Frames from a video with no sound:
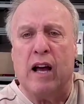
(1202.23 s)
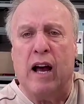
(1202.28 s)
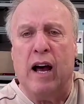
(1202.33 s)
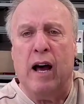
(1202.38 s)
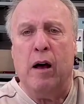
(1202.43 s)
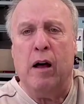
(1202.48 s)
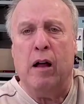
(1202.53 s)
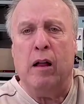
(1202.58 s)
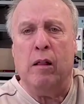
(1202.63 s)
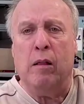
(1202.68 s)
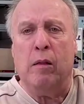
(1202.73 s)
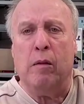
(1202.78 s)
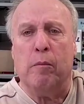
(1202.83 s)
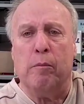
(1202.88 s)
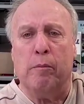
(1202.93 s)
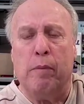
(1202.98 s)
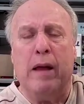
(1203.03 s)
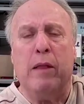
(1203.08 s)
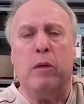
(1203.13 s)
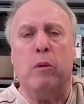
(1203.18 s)

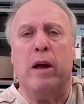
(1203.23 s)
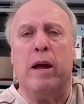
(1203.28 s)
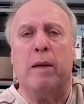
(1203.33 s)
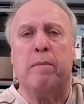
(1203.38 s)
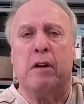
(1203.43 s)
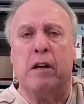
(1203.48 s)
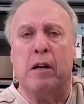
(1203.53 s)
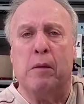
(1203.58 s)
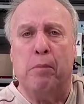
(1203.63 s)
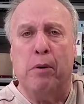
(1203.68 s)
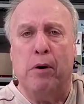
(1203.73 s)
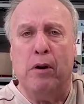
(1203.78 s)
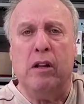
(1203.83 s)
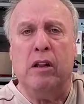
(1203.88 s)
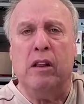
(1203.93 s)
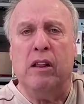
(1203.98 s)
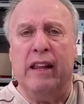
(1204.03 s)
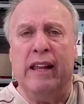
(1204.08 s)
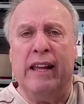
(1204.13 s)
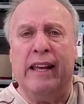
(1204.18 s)
By the way, I'm going to put
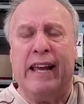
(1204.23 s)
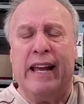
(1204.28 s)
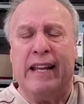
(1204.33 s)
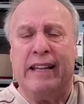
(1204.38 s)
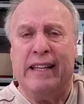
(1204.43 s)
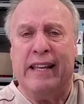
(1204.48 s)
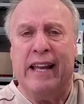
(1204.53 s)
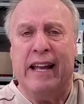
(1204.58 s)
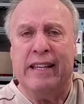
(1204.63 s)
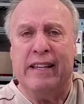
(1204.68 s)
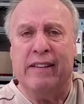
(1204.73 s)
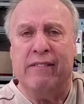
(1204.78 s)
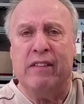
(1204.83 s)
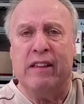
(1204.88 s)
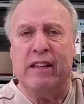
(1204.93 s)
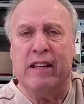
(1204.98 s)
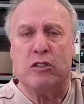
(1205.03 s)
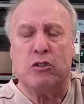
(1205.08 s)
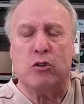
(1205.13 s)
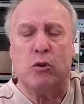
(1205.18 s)
a link at the end of
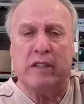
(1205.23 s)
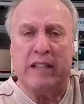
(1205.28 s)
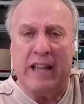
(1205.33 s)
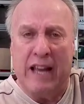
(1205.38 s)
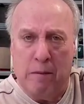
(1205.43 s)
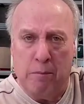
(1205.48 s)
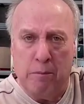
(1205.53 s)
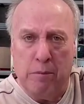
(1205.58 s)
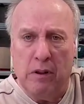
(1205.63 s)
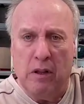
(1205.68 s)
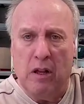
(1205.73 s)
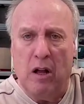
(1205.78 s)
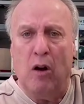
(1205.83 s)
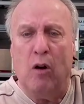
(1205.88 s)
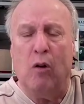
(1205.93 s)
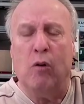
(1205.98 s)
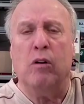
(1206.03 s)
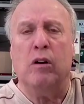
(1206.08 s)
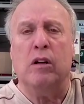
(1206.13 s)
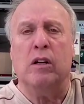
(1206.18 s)
this or down
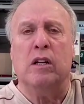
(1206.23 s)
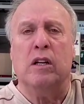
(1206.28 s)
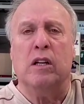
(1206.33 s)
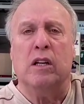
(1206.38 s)
below